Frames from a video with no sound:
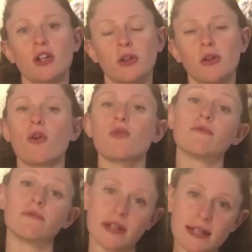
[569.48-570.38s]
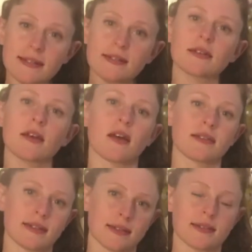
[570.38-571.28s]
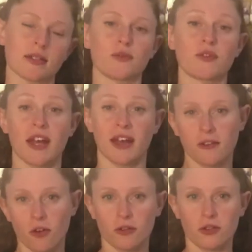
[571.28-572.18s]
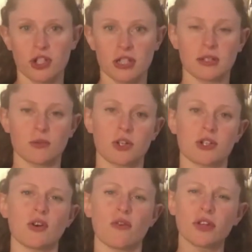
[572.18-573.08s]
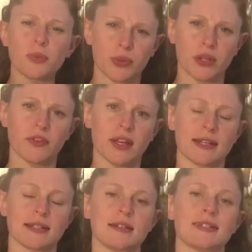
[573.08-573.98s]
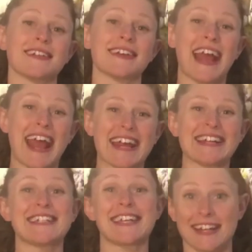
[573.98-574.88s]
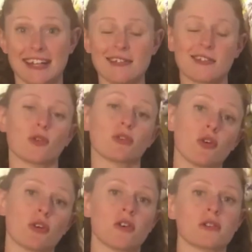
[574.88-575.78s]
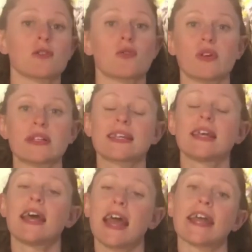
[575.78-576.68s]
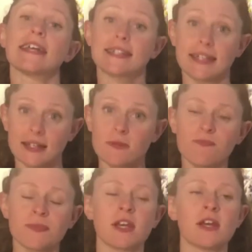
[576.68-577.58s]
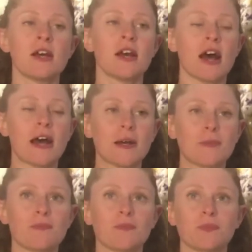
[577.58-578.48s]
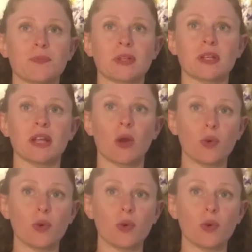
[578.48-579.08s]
low risk assistive technology, which is often abbreviated to AT, so low cost, low risk, AT. Now